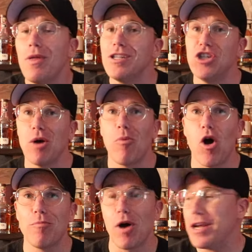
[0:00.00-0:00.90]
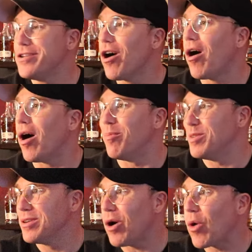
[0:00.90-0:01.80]
then jump on my knob,
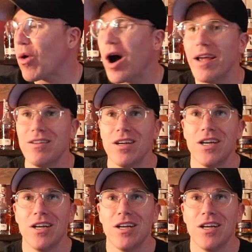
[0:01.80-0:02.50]
all right?